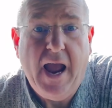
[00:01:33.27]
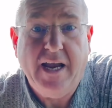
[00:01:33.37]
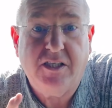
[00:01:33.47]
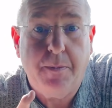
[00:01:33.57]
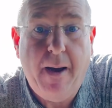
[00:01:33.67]

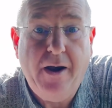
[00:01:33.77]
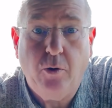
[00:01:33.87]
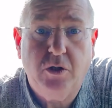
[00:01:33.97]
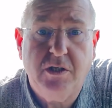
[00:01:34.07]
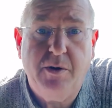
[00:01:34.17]
It's the
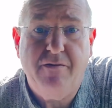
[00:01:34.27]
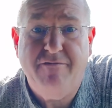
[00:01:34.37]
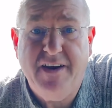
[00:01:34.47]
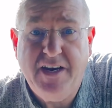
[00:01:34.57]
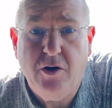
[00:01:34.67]
penultimate
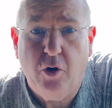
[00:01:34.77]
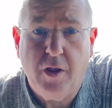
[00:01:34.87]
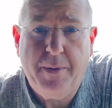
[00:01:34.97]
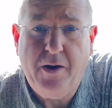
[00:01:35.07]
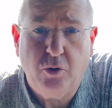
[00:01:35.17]

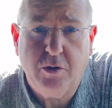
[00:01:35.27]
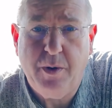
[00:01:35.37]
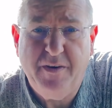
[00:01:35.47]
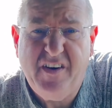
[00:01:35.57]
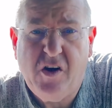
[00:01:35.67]

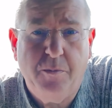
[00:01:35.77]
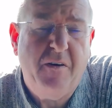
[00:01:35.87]
video